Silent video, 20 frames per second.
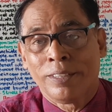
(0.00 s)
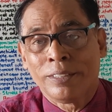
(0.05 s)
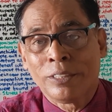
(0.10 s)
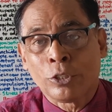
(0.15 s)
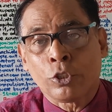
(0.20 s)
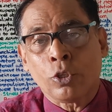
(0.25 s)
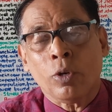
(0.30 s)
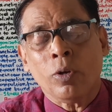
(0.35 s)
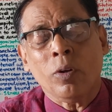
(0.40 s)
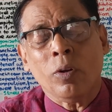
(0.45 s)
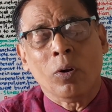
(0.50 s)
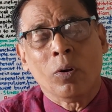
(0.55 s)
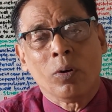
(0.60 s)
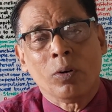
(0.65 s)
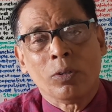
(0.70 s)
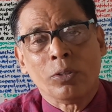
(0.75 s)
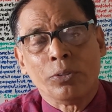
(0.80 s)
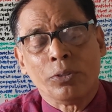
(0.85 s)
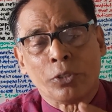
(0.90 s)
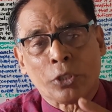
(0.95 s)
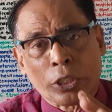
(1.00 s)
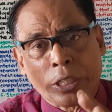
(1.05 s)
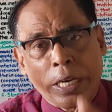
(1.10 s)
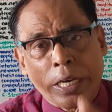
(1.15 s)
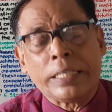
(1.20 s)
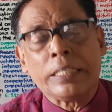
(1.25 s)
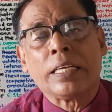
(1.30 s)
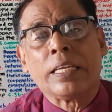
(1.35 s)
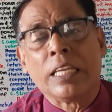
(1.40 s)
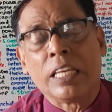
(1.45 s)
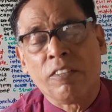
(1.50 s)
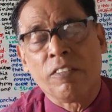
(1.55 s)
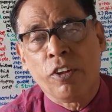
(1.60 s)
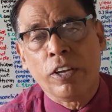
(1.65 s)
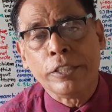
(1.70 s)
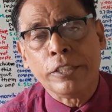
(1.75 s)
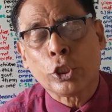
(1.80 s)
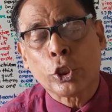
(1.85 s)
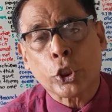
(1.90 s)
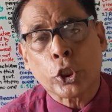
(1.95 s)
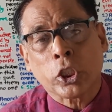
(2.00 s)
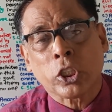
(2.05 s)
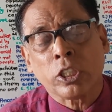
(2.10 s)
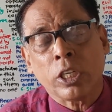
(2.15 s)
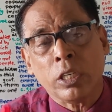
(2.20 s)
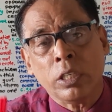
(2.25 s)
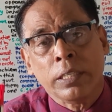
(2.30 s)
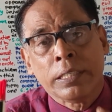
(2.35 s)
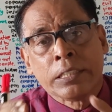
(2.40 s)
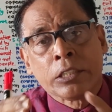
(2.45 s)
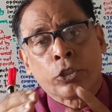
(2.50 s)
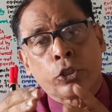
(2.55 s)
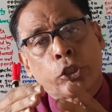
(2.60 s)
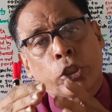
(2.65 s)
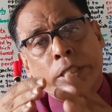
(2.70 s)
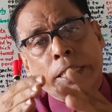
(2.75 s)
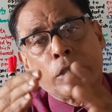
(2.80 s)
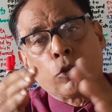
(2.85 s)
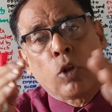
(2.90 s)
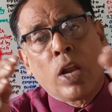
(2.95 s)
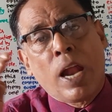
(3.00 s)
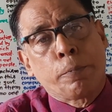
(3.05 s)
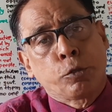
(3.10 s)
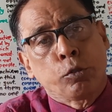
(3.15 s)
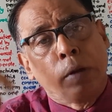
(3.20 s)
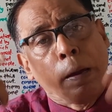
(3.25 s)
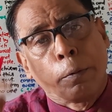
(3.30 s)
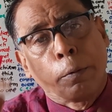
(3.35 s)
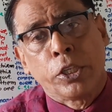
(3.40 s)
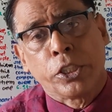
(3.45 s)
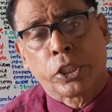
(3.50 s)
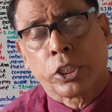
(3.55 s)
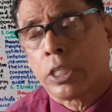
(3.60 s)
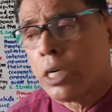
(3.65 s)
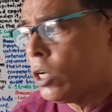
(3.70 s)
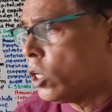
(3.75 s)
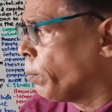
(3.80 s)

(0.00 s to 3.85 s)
So, state is an evil institution, so state will have to be abolished.